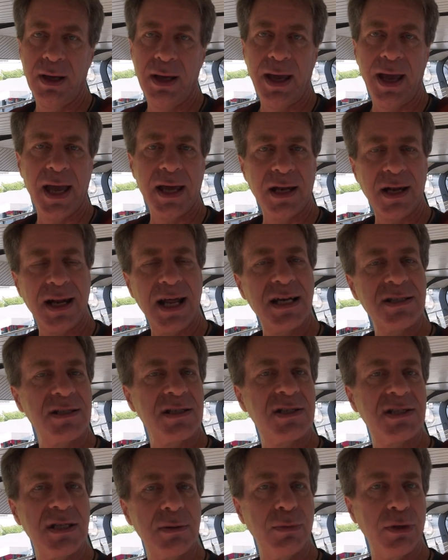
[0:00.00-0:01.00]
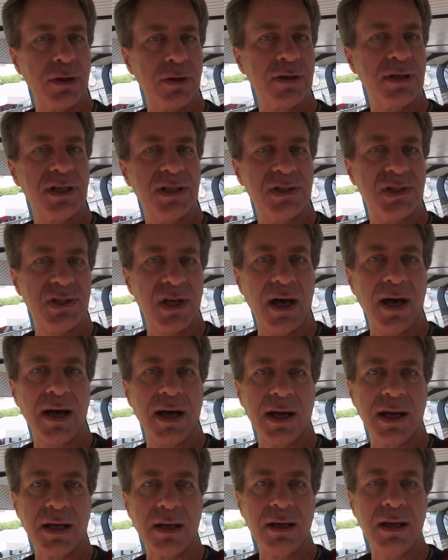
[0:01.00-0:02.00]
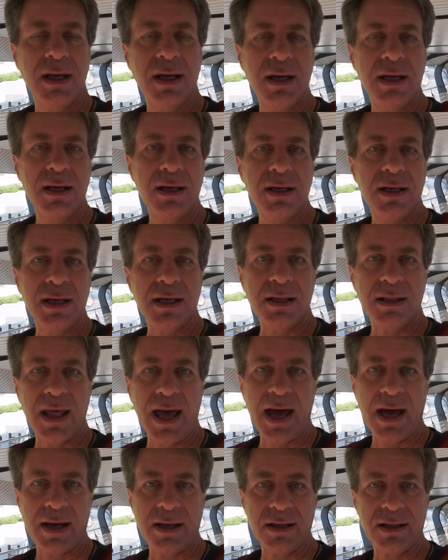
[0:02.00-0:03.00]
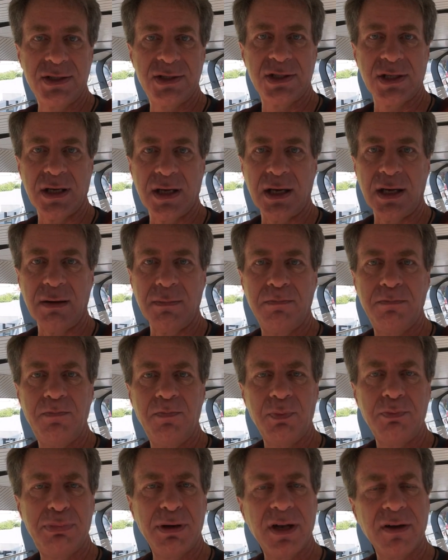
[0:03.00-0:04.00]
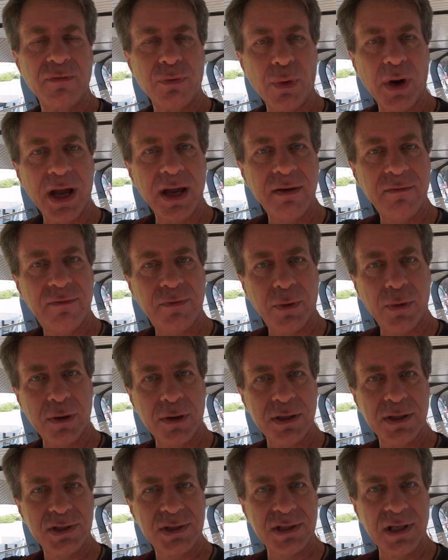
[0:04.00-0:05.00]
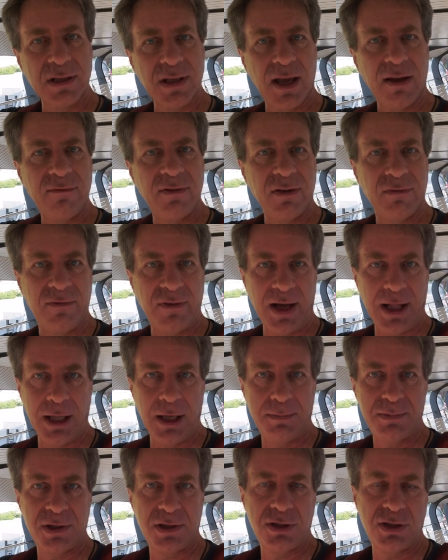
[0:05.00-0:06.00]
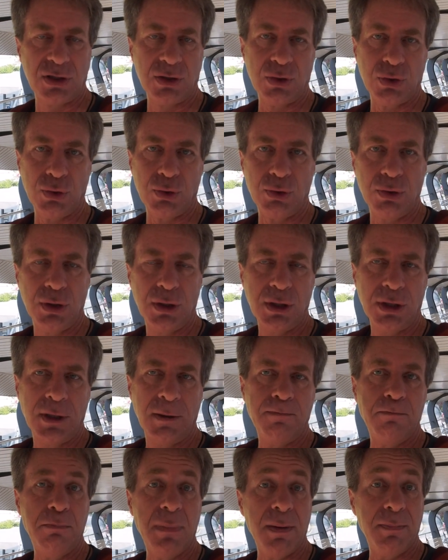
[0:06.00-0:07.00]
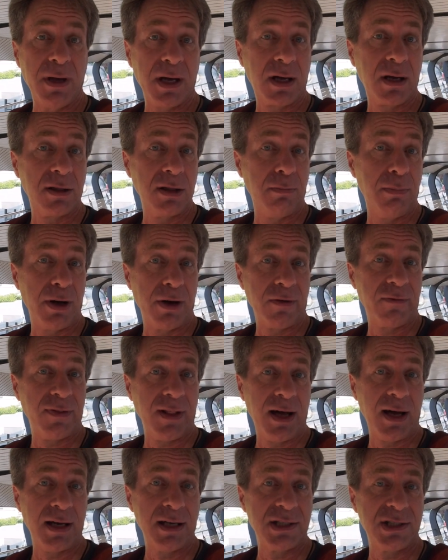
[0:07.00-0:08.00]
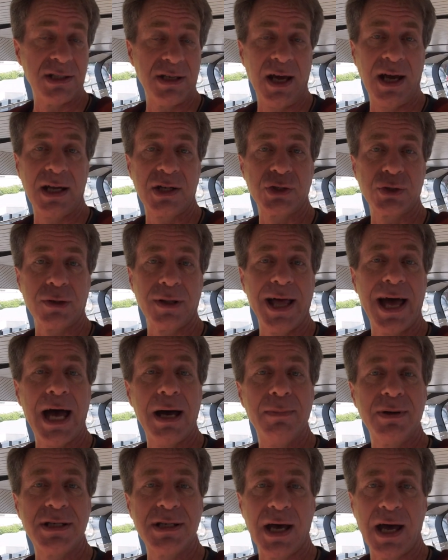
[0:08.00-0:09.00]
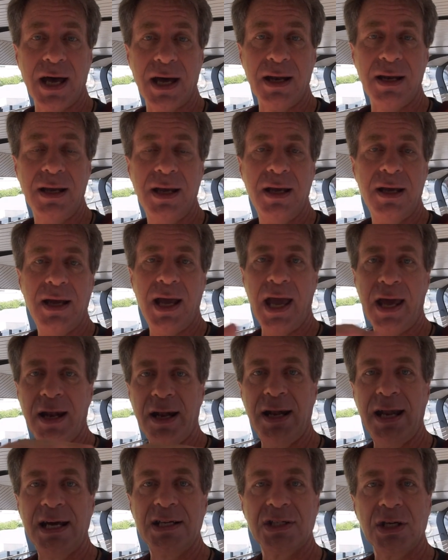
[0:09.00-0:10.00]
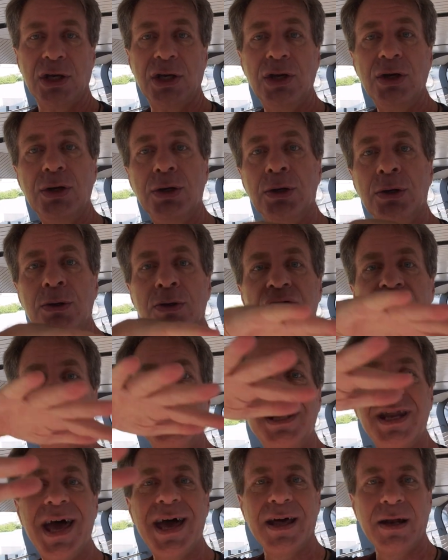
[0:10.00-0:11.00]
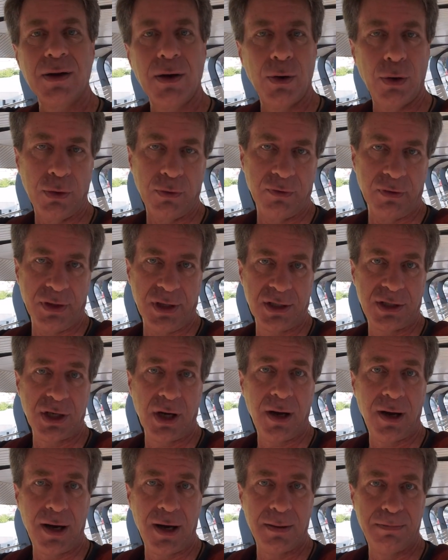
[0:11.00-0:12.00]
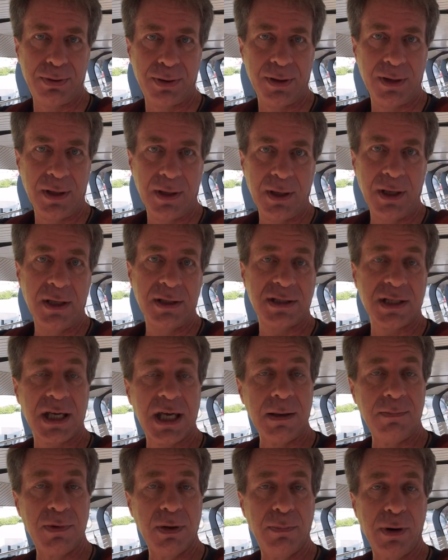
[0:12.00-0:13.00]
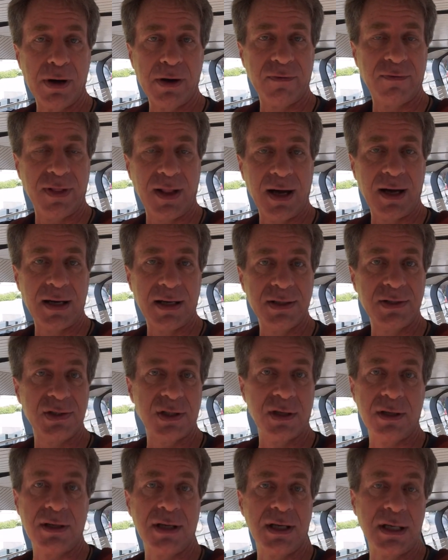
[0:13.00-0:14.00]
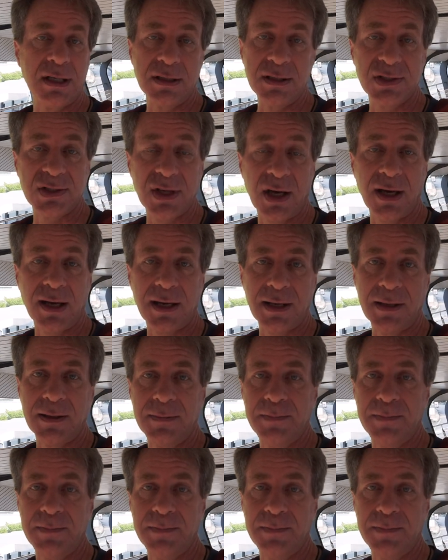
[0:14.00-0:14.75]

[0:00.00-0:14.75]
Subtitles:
and it has a similar design in that it's a bit of rainforest that they've developed to mimic the butterfly's natural habitat, and it has a huge net over the top to keep the butterflies inside.